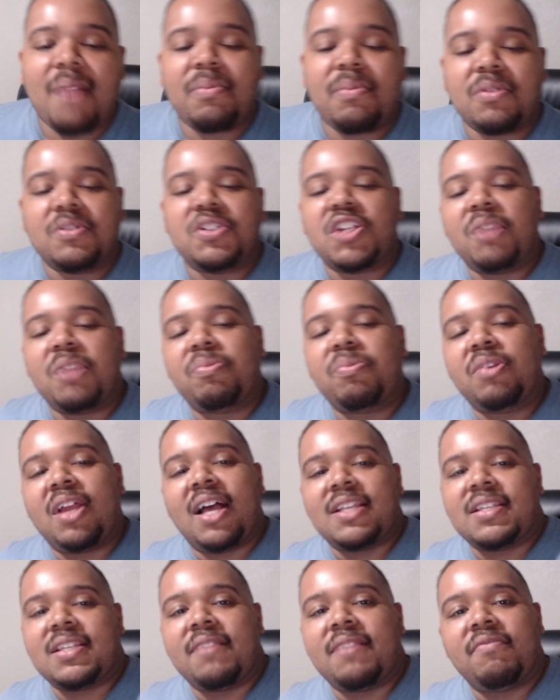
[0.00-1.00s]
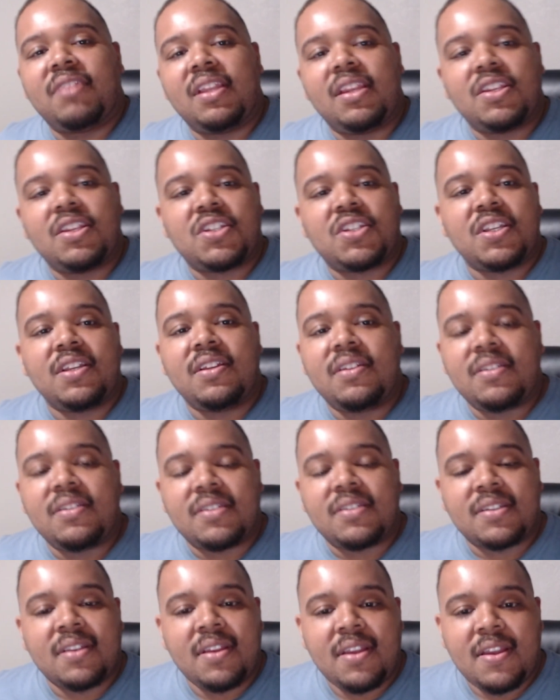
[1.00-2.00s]
to jeopardize everything that
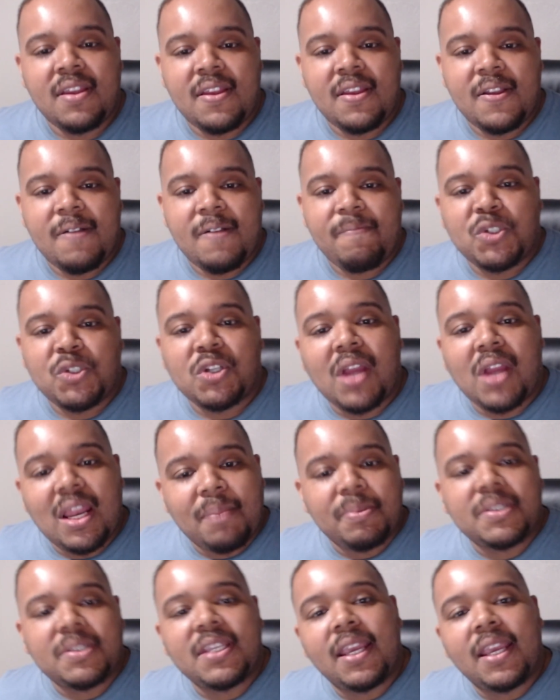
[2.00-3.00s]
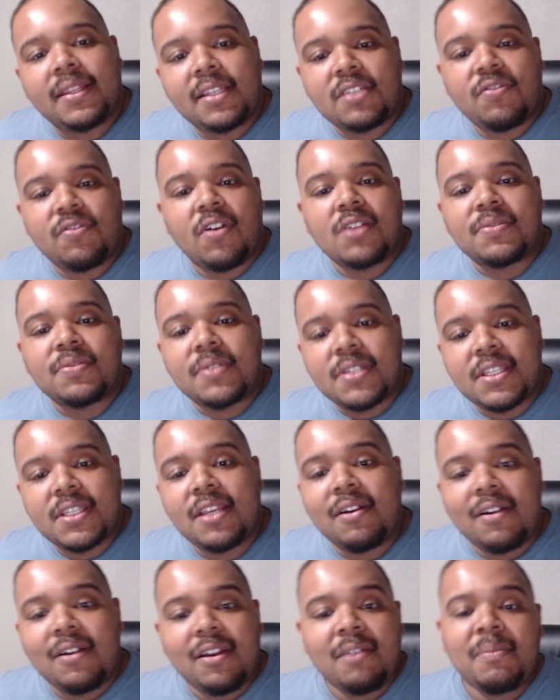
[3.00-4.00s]
she's trying to protect as far as with the
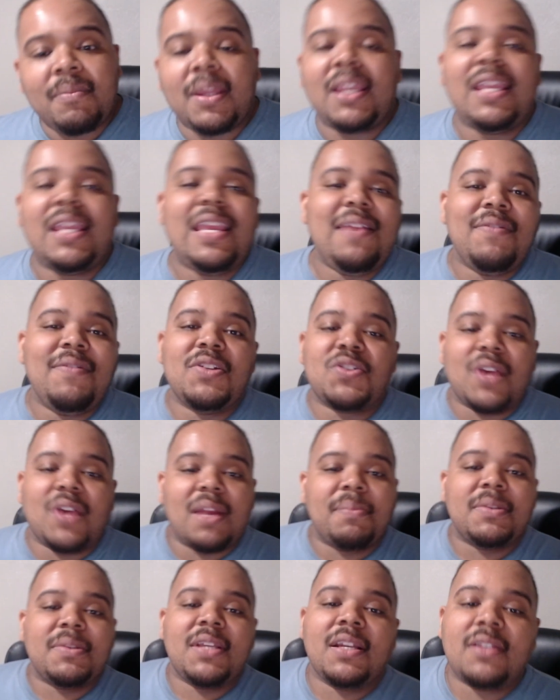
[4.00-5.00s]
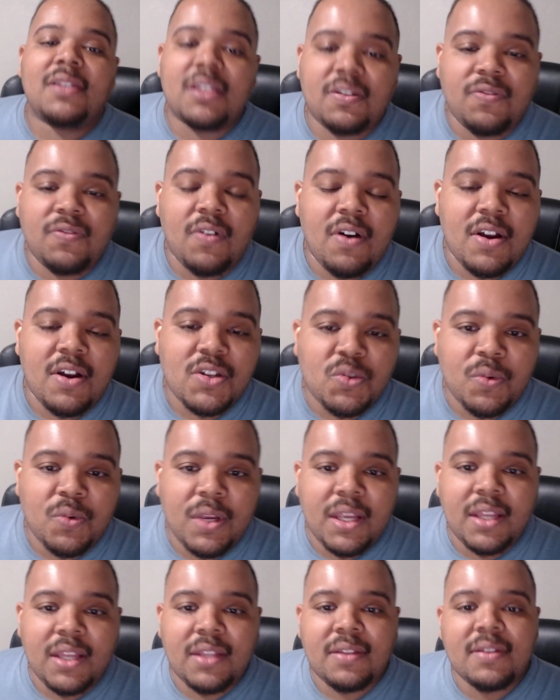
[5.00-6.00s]
CRM, and even trying to protect as far as
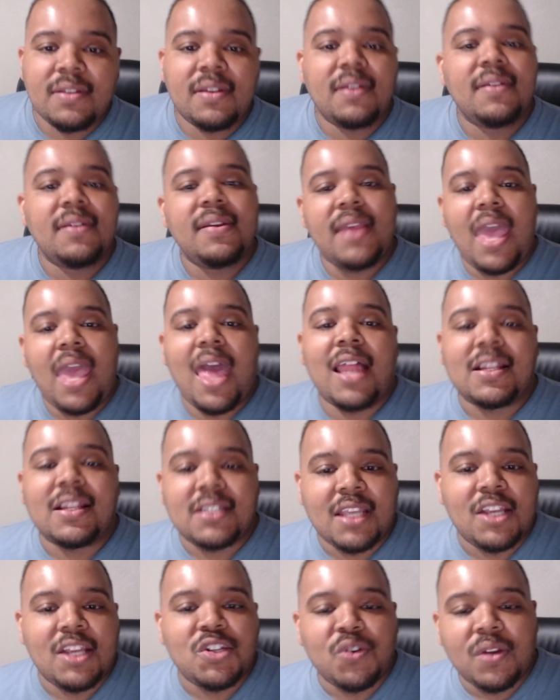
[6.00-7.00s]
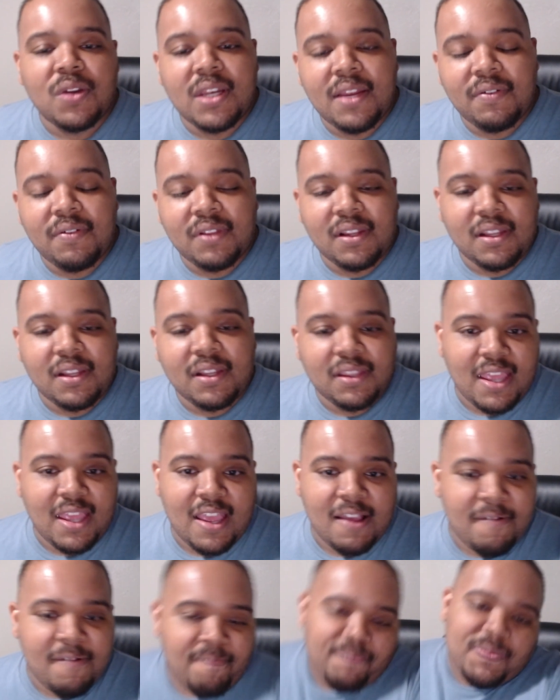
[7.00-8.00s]
with Alexandria and everything like
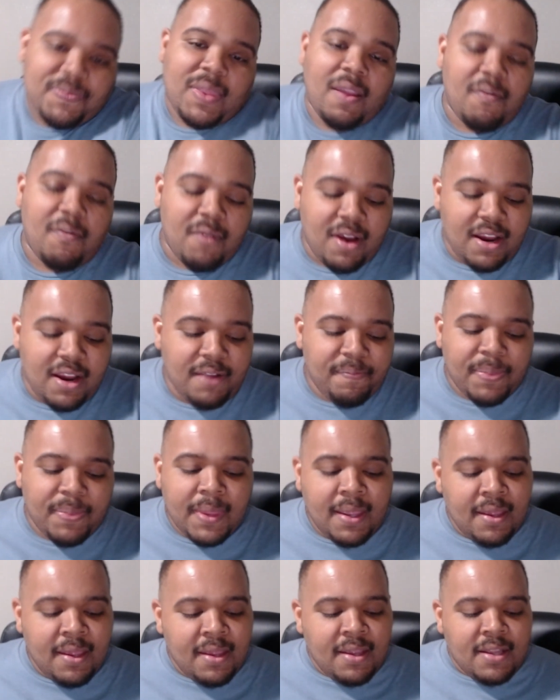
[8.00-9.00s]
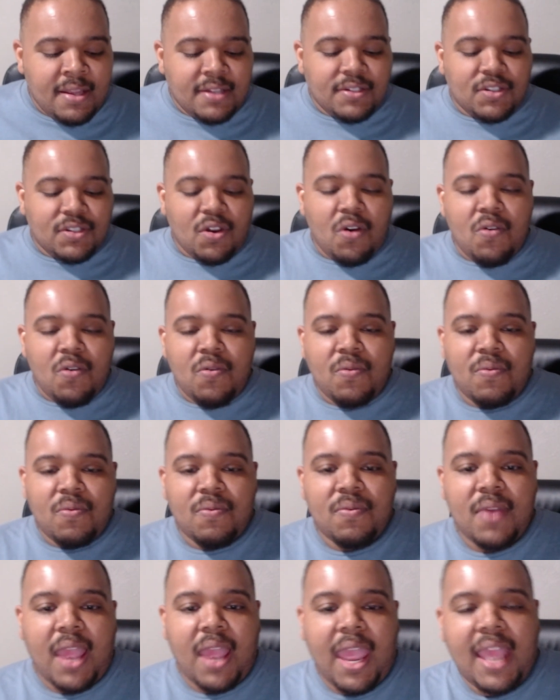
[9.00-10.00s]
that, right? So
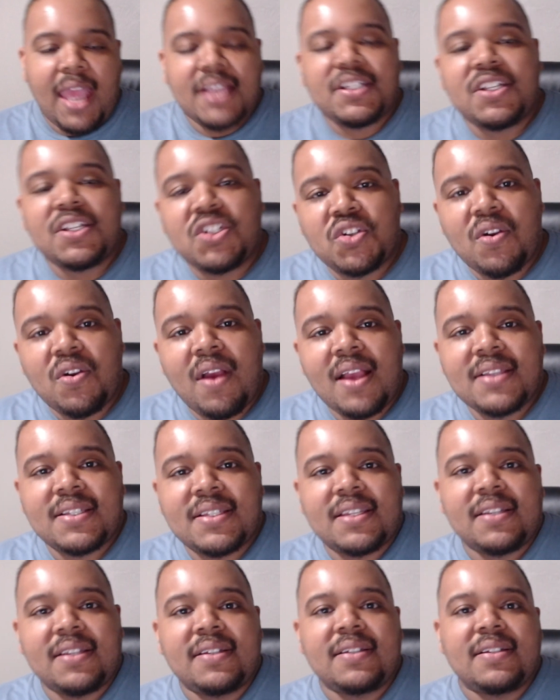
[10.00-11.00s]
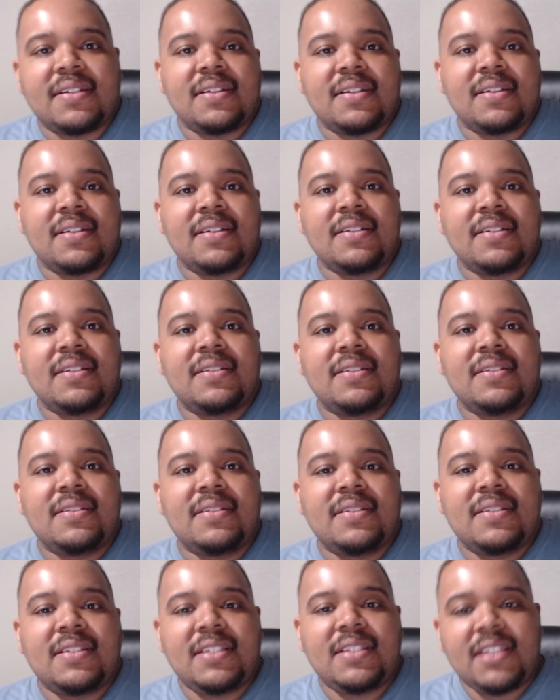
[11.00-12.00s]
as she tries to
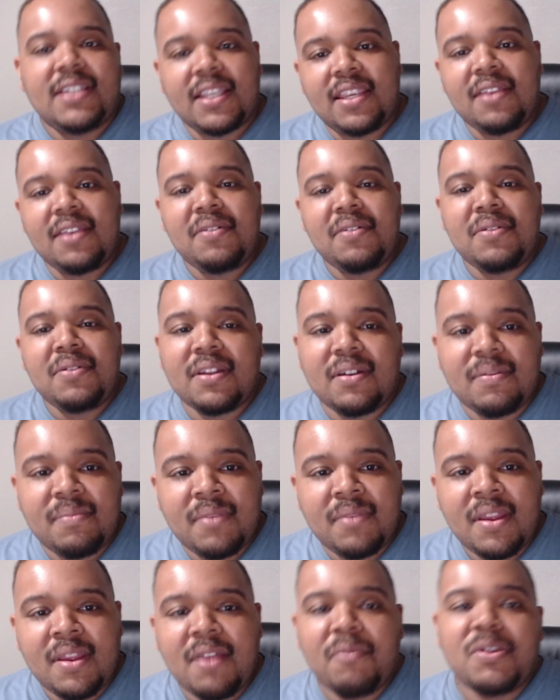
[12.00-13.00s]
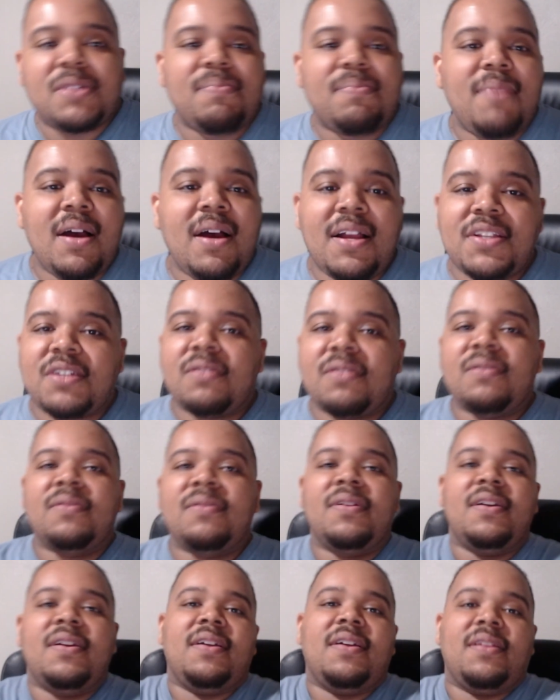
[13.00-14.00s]
kill them, which mind you,
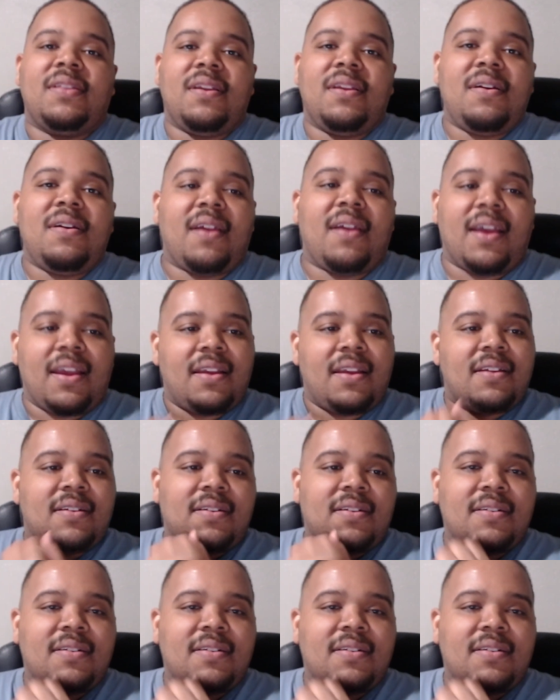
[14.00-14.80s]
they're like